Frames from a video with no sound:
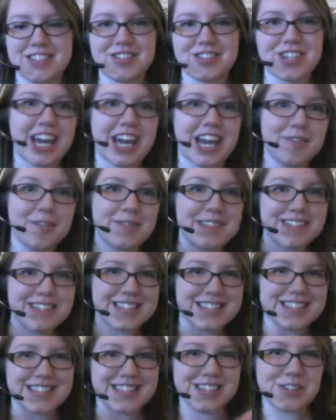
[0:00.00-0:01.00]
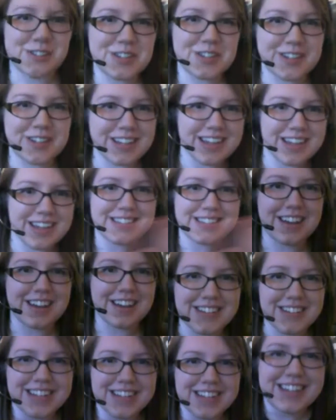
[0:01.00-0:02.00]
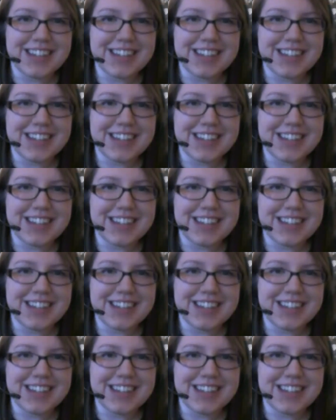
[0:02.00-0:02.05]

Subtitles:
check out Melissa's too, in case you haven't.